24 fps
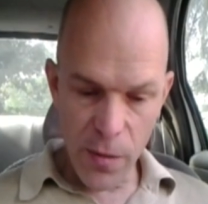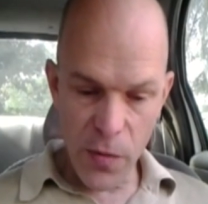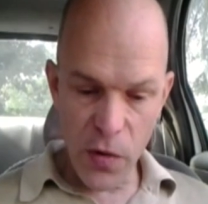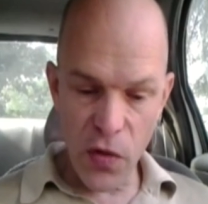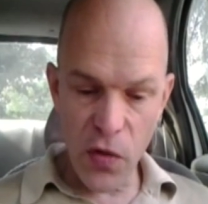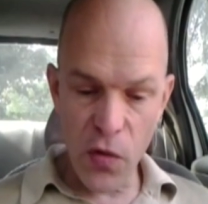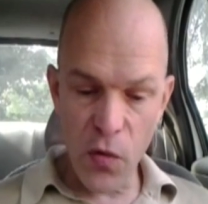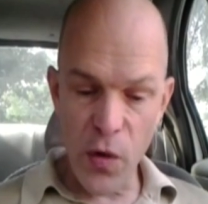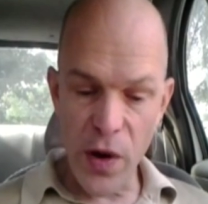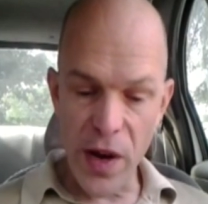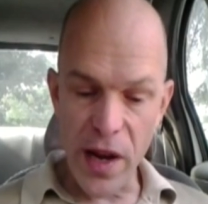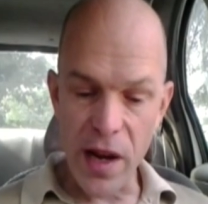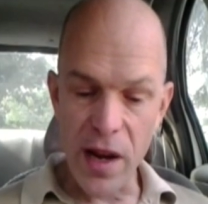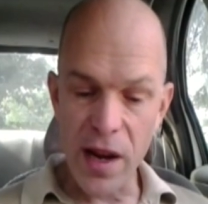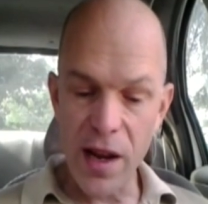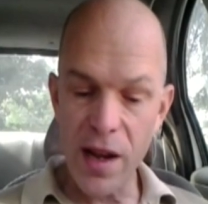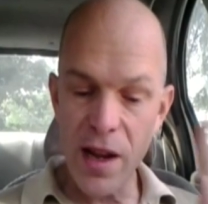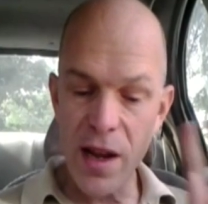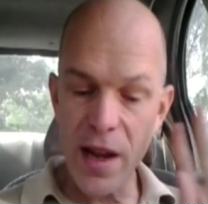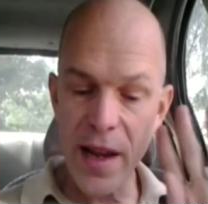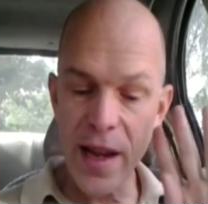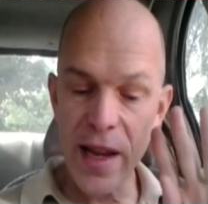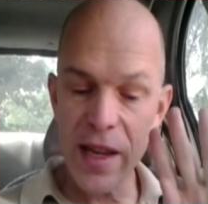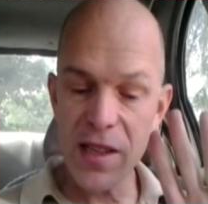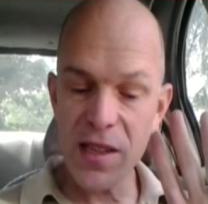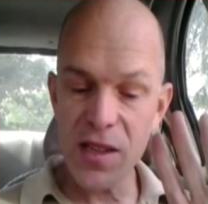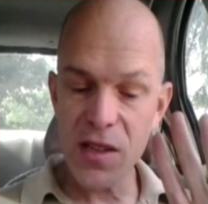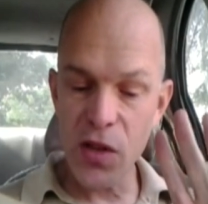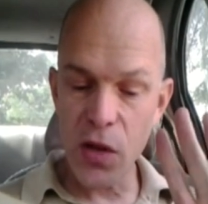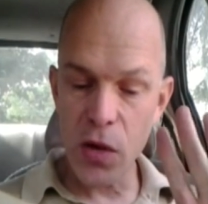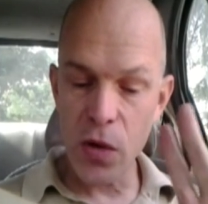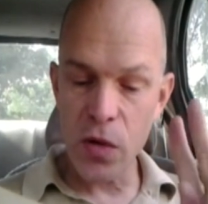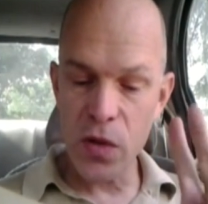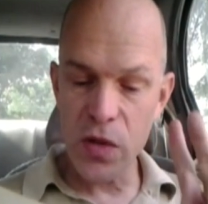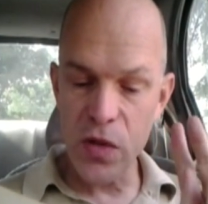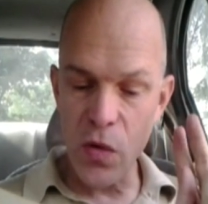Number 3,
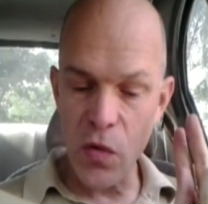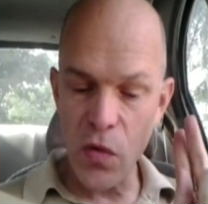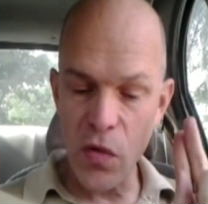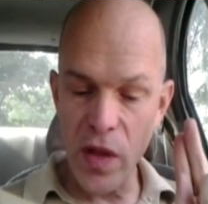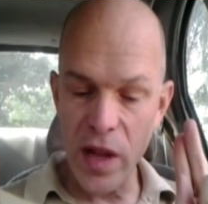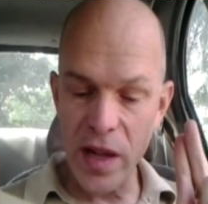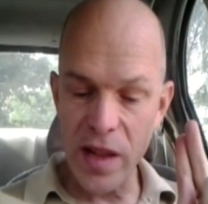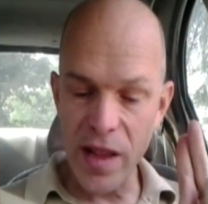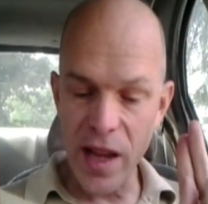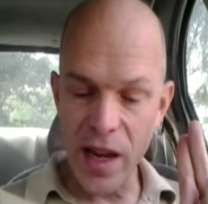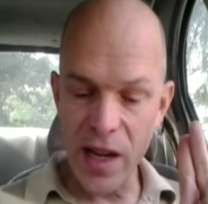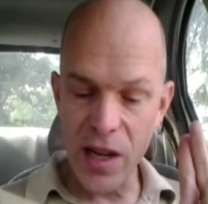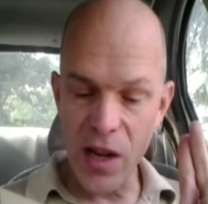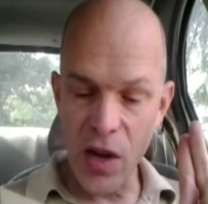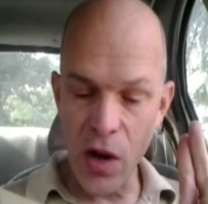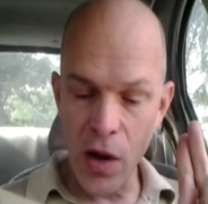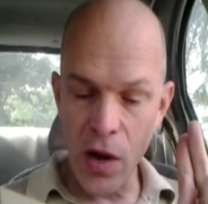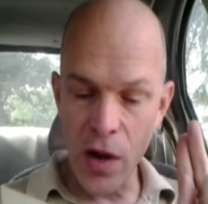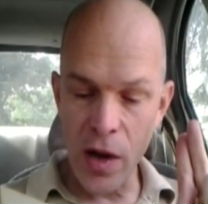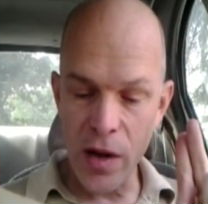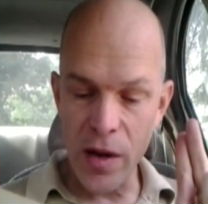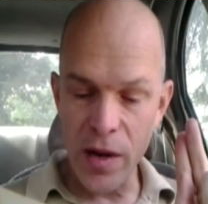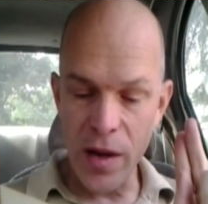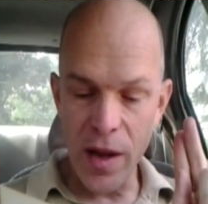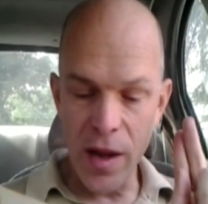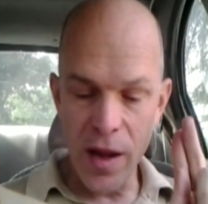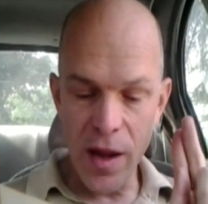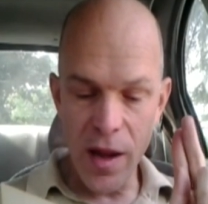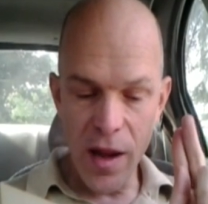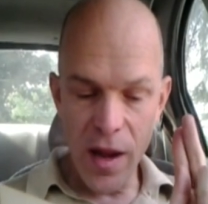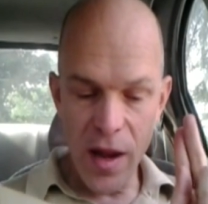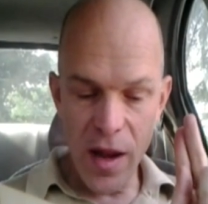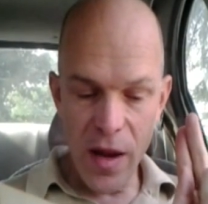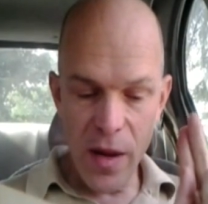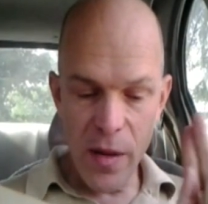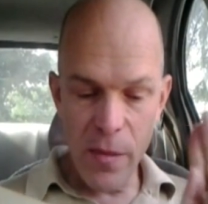against those who think that God
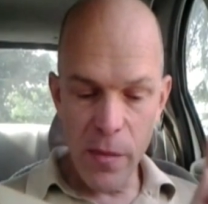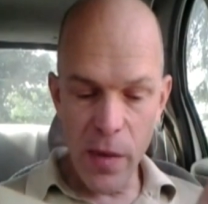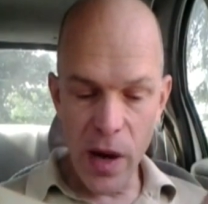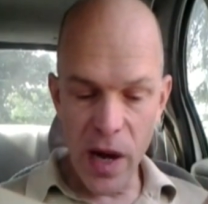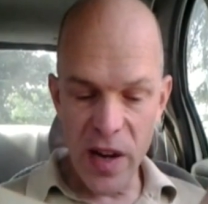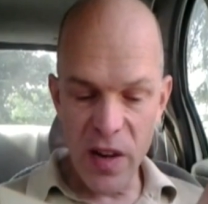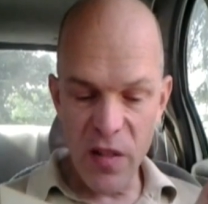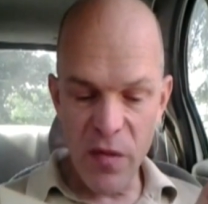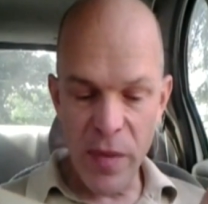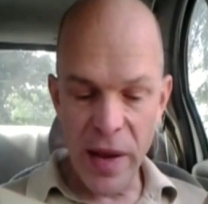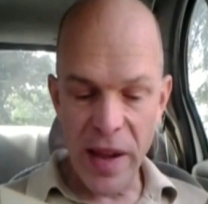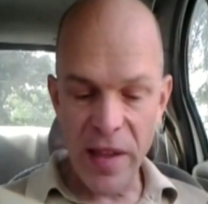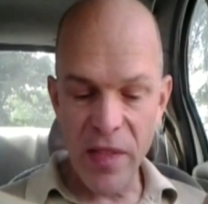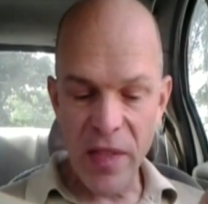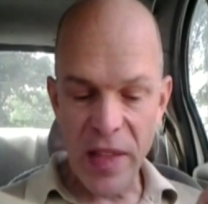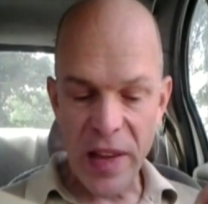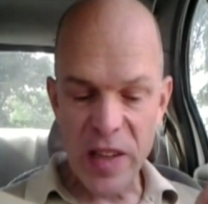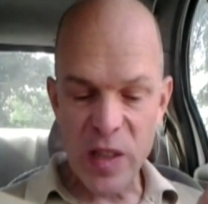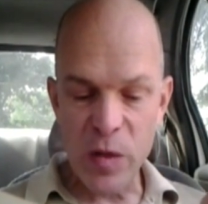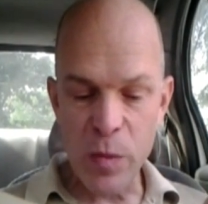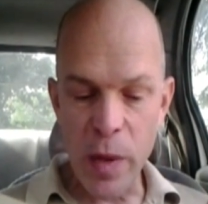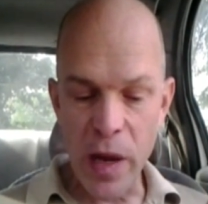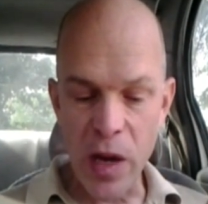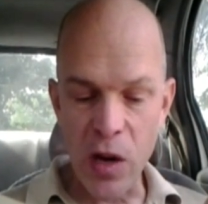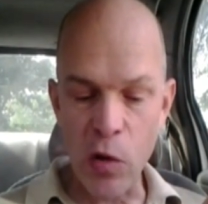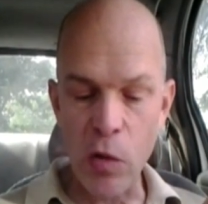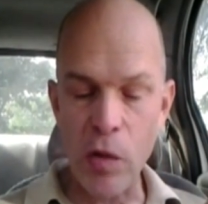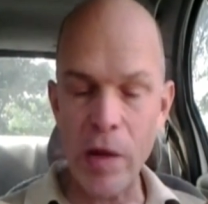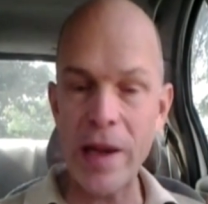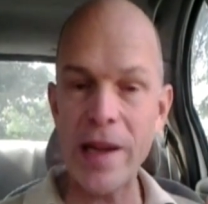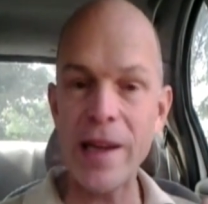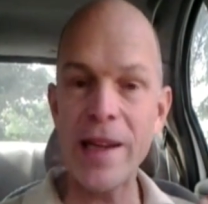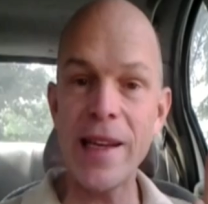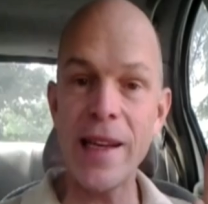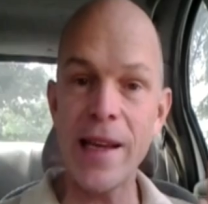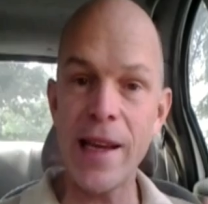might have made things better
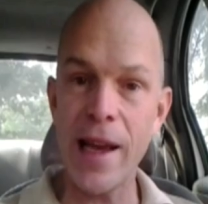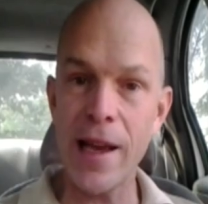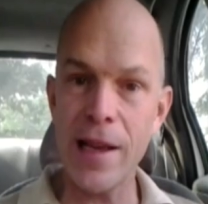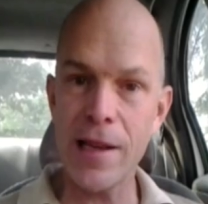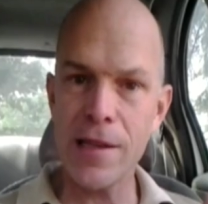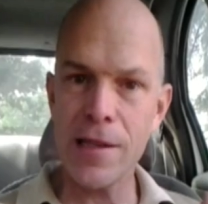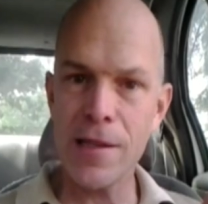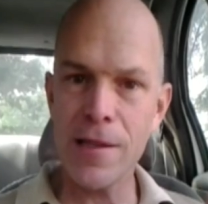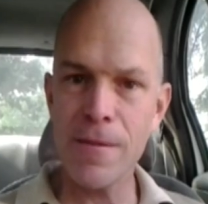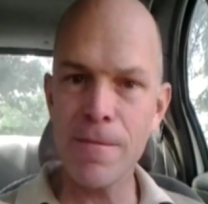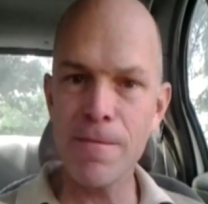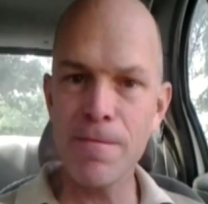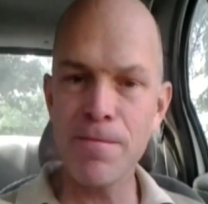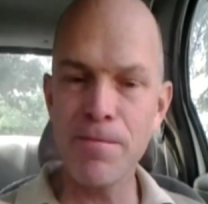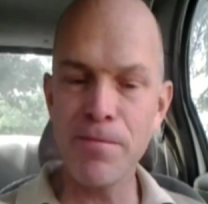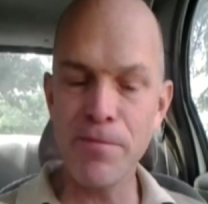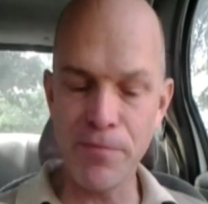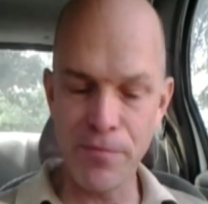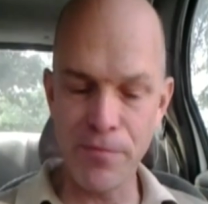than he has.